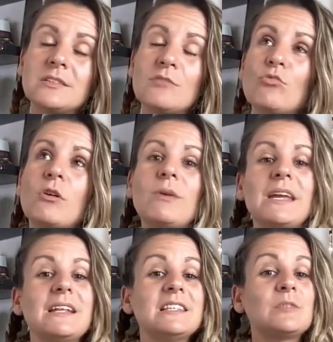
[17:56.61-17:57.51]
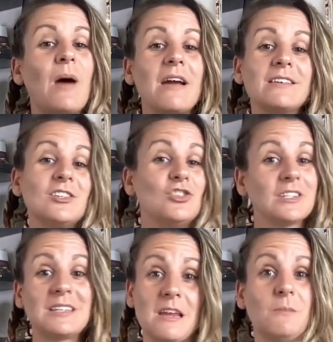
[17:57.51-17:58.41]
the more we get inspired to
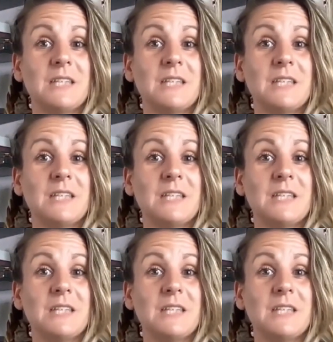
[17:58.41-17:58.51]
just keep